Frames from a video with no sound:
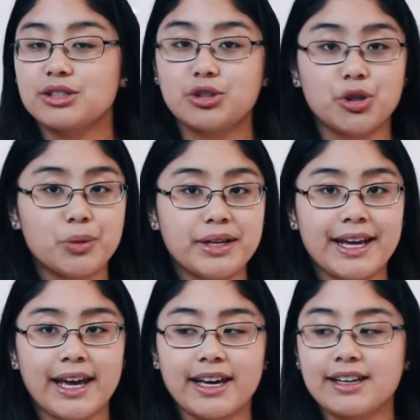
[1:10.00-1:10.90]

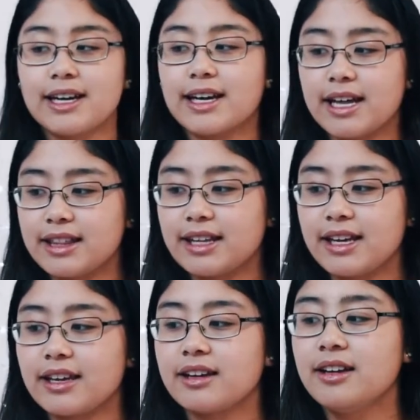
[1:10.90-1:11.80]
Q&A kind of
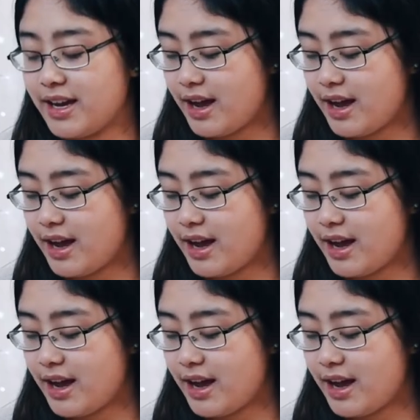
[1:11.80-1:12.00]
thing. I